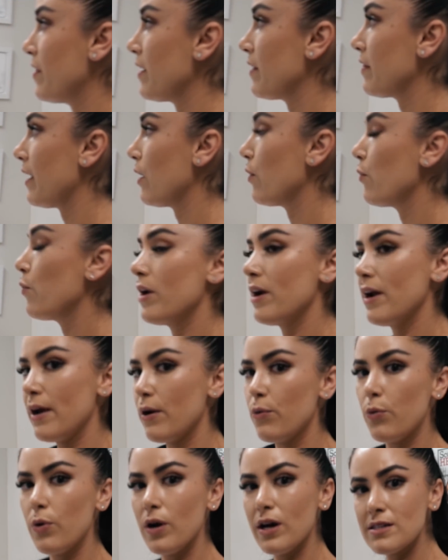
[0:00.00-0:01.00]
thing that when I
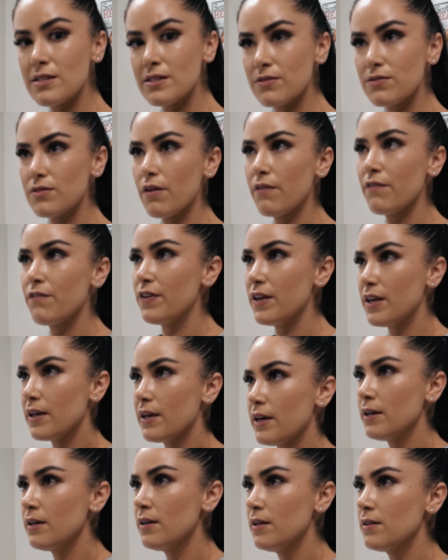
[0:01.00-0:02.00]
was
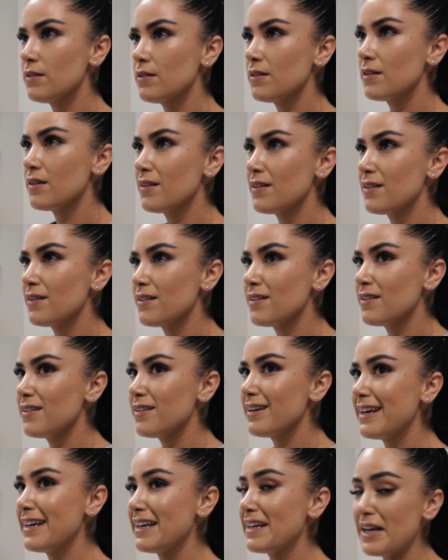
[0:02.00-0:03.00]
vegan,
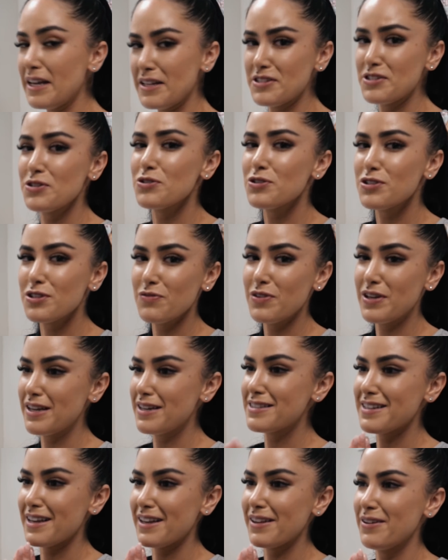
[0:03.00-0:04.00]
and again, seriously,
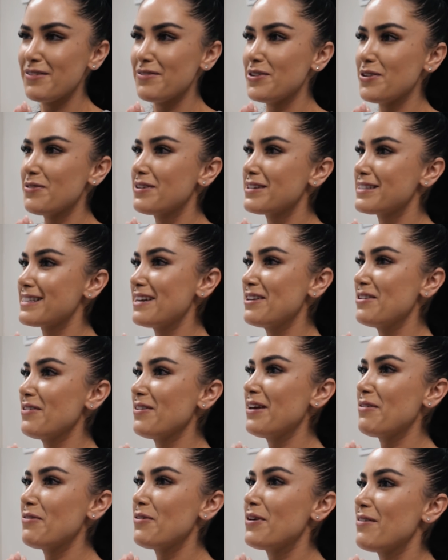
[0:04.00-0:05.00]
vegans, I love you, because I know
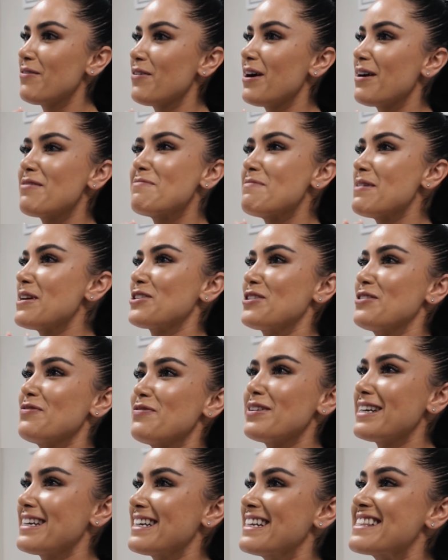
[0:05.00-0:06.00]
that whenever I mention
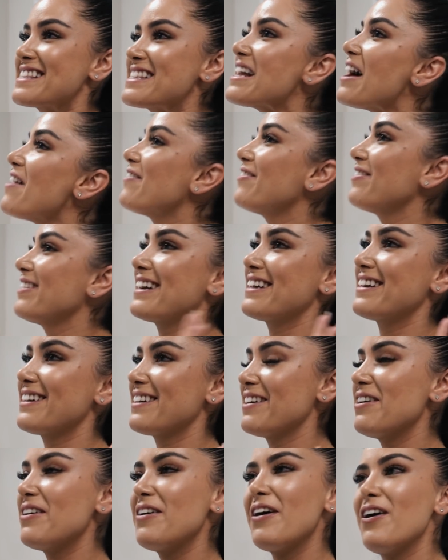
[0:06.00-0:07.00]
vegan stuff, like,
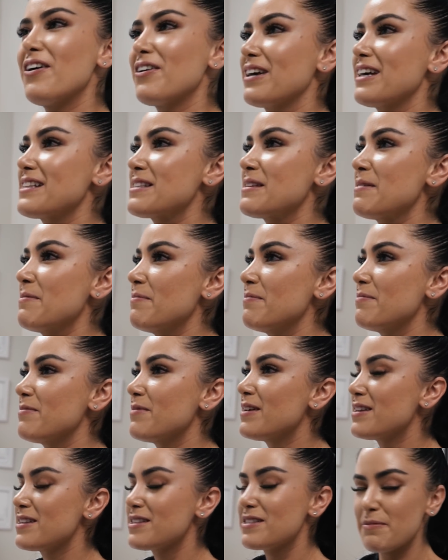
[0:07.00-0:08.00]
I'll get some
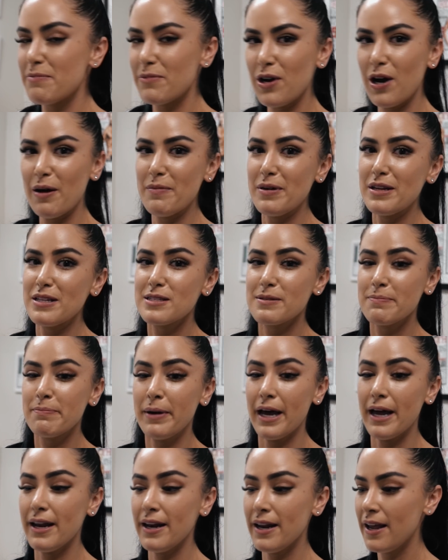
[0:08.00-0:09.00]
comments.
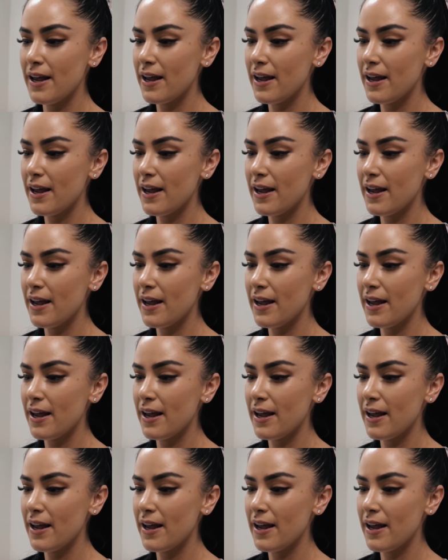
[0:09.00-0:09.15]
But